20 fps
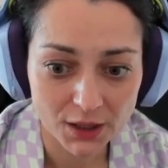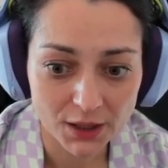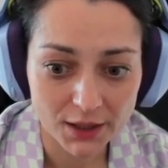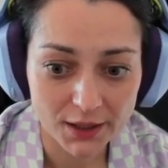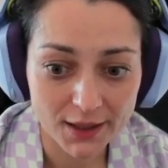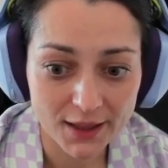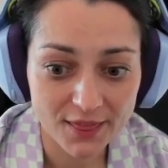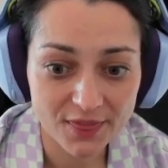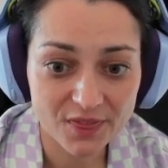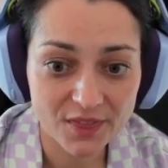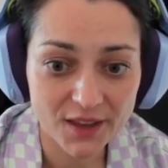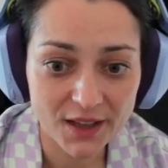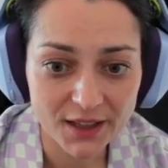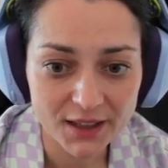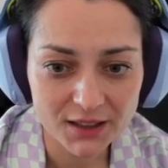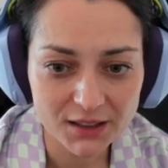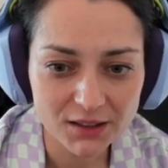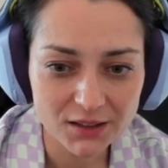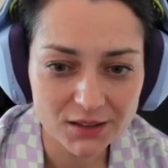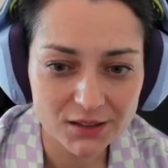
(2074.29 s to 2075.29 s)
And
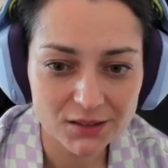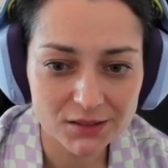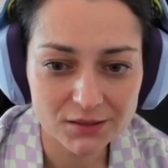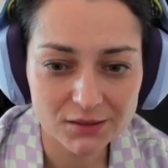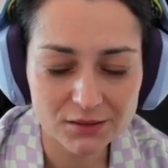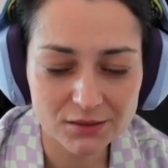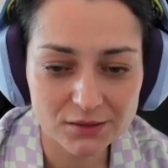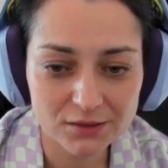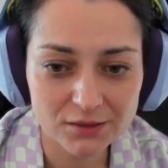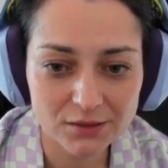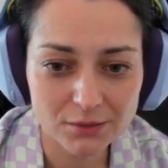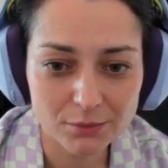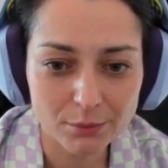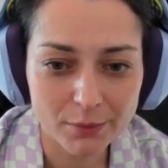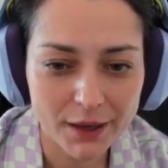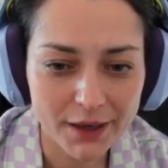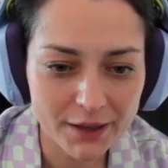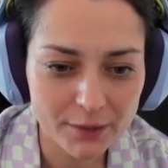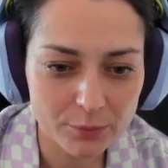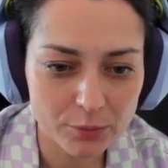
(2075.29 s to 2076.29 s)
then
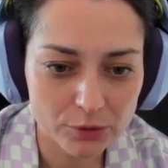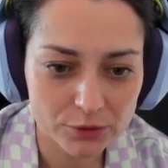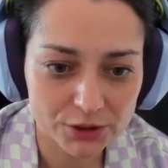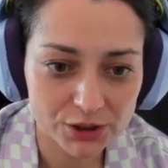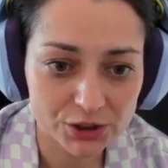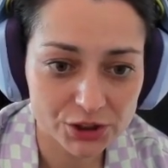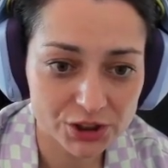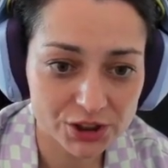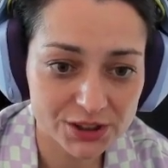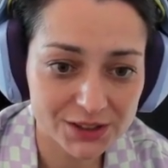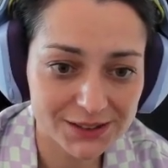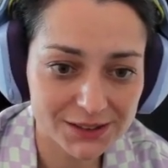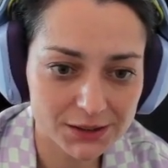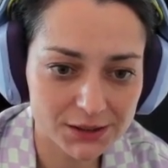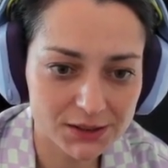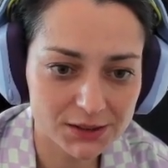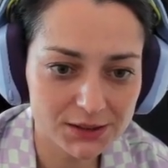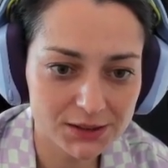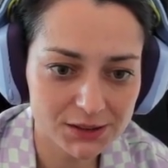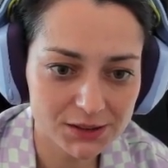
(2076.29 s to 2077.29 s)
my opponent, she
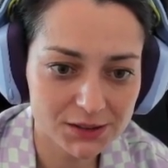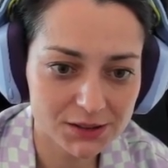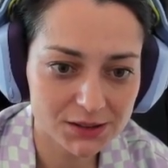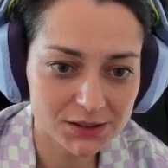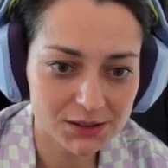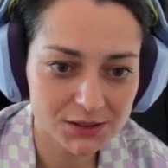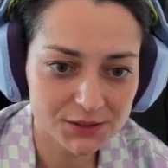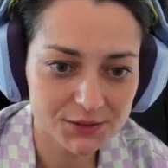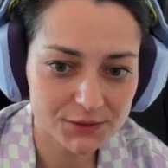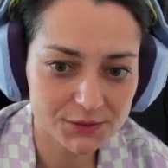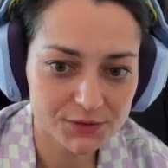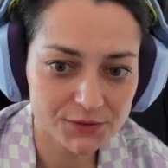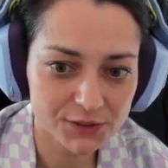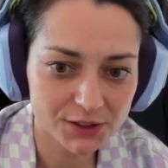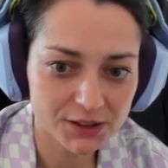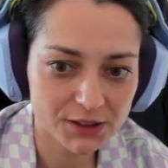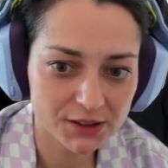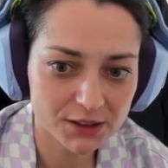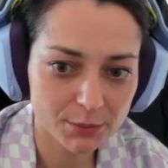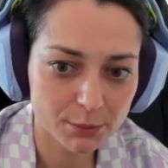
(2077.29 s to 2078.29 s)
didn't
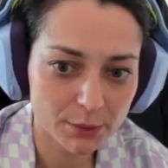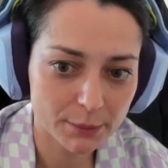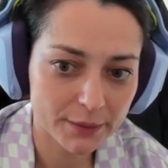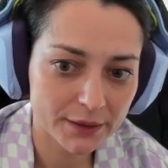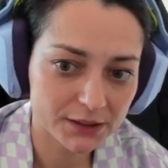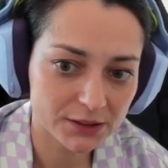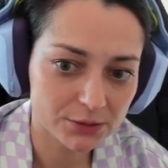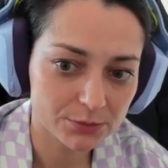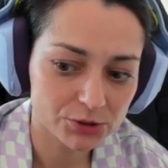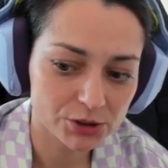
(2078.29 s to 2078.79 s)
feel the momentum.